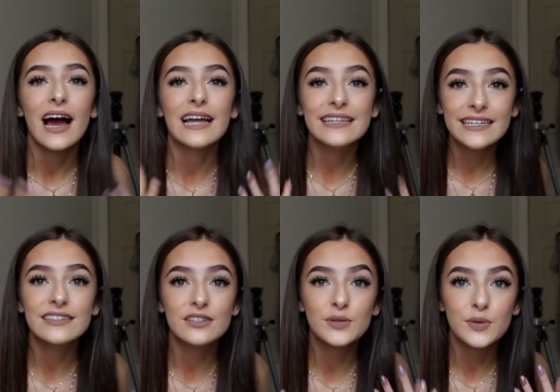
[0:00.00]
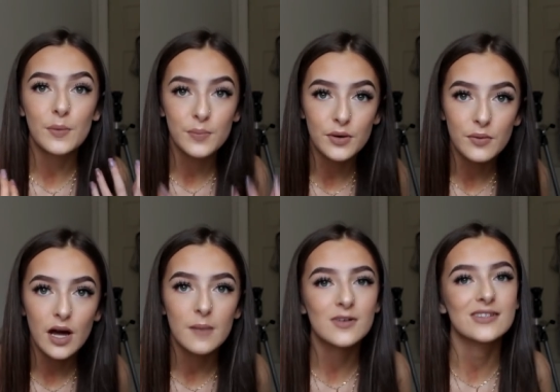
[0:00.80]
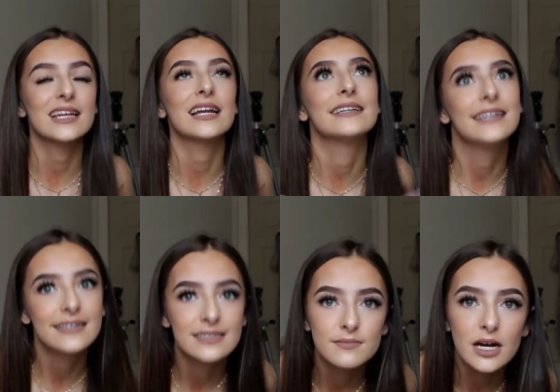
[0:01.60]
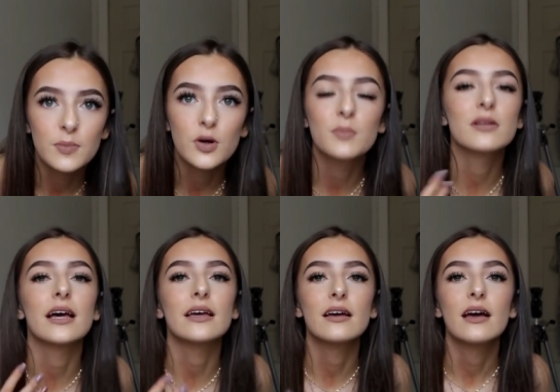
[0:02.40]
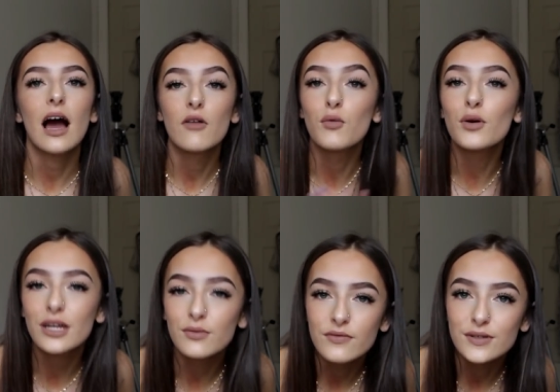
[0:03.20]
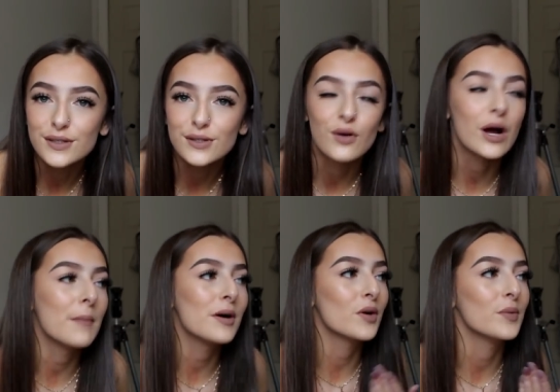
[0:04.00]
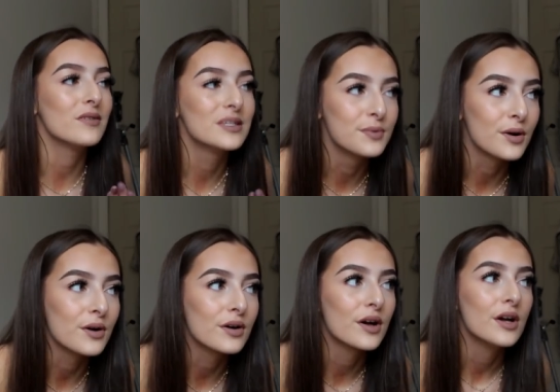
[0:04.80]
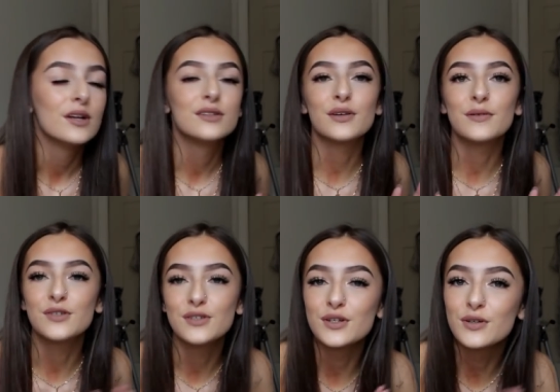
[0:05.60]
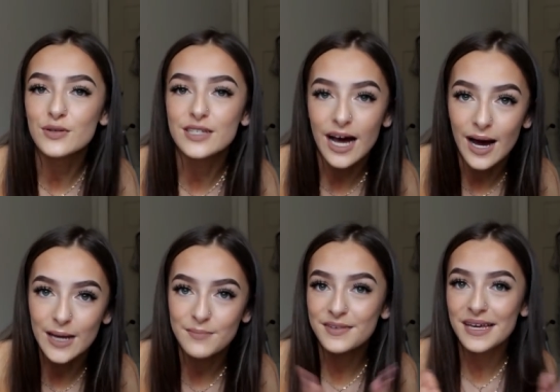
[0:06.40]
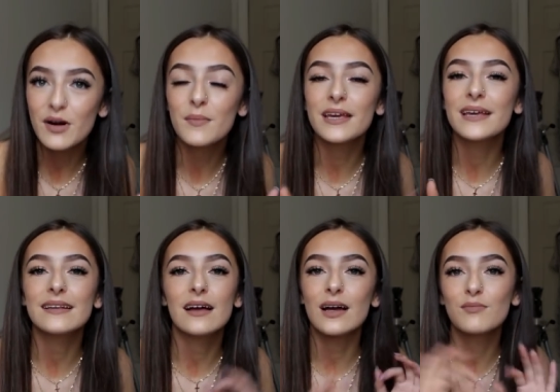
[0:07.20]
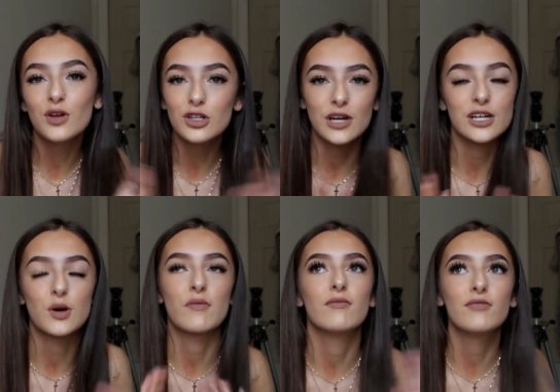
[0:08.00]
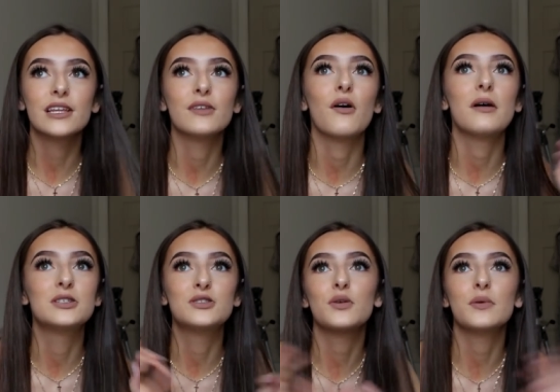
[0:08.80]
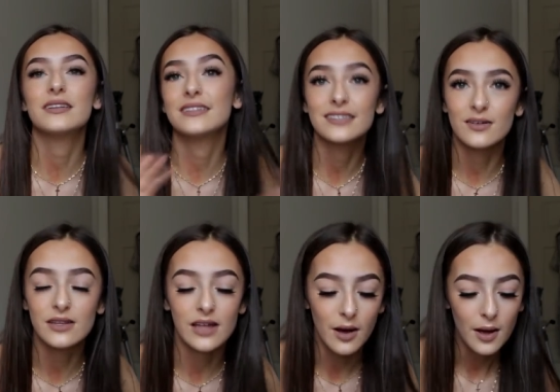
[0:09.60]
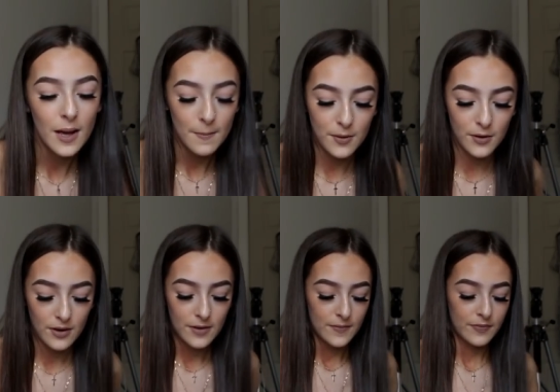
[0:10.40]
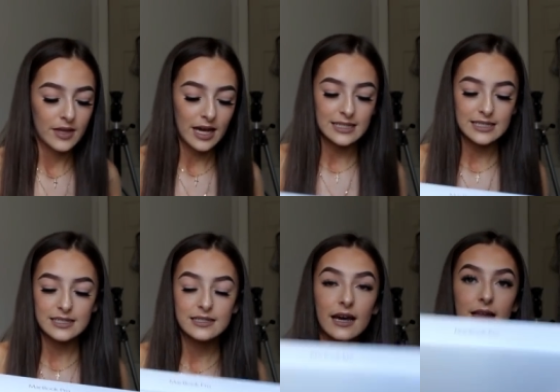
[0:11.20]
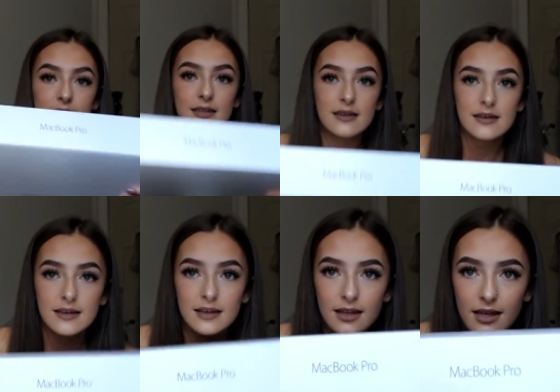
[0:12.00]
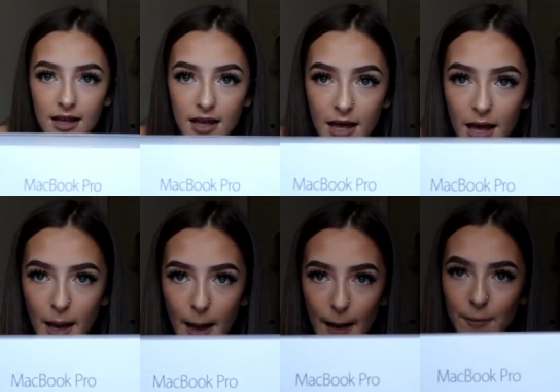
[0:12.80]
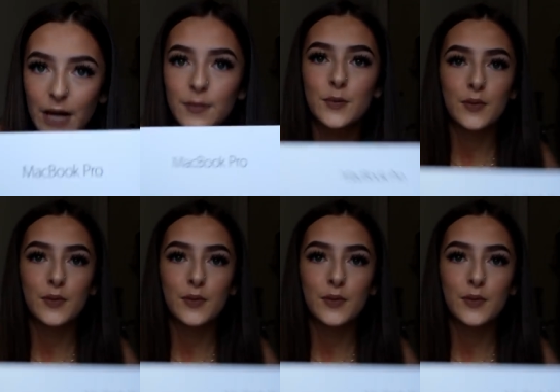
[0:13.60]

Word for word: I needed a new computer and I'm not saying I needed a MacBook but like I've wanted one for so long and my computer's broke so it was just a good time you know what I mean I'm not trash off I'm really not I don't want it to sound like that but I did get I'm like a bit